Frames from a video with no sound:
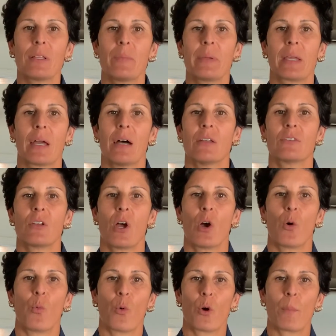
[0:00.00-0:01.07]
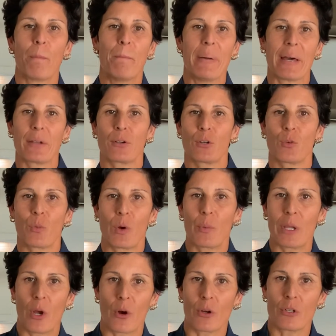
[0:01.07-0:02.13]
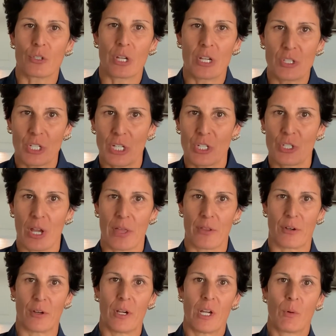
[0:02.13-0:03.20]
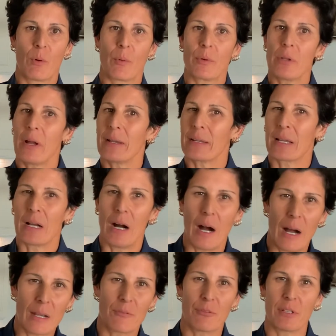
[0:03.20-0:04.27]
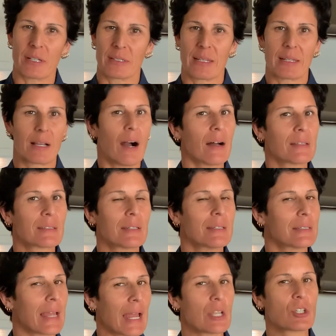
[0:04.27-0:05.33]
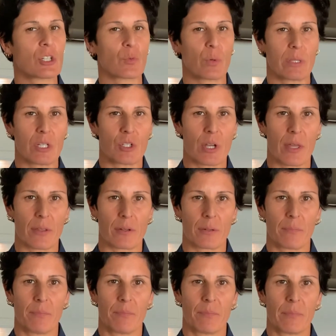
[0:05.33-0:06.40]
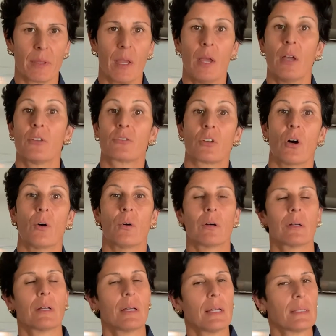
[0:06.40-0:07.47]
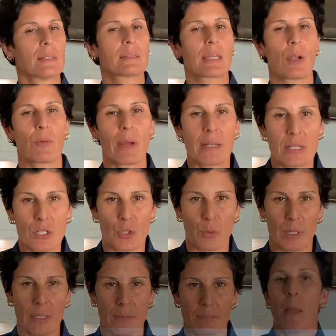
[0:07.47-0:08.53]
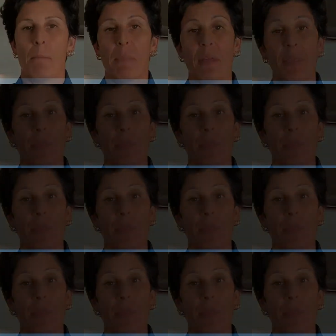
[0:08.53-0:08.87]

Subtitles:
because we're better when we aren't judging each other, when we're not in conflict and constant tension with each other. So let's get right into it. Myth